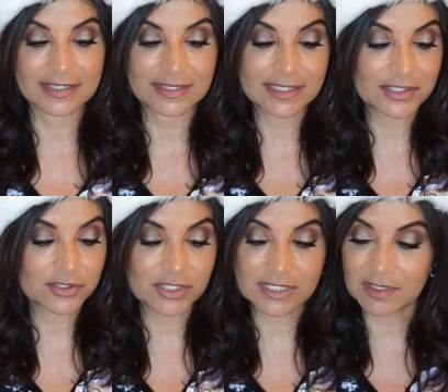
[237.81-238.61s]
And this is
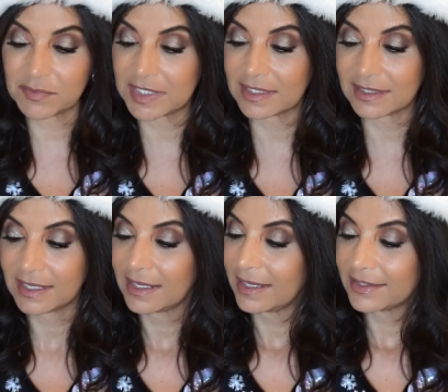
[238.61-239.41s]
just something,
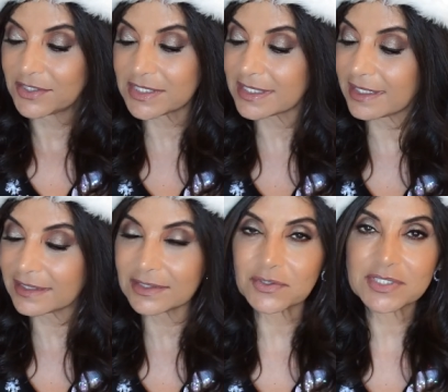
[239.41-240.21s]
just a
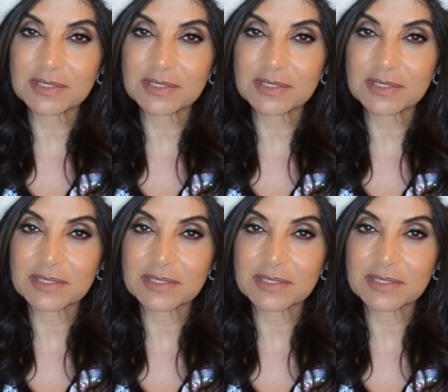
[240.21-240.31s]
little